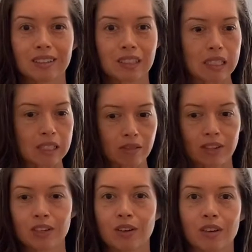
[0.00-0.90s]
even
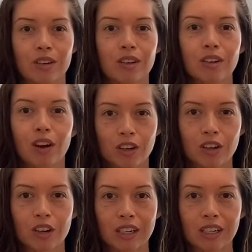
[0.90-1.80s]
your
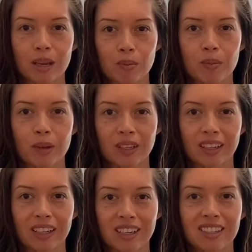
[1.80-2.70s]
current
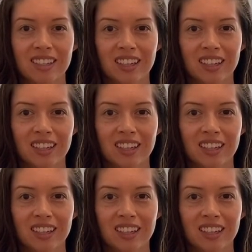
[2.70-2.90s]
capabilities,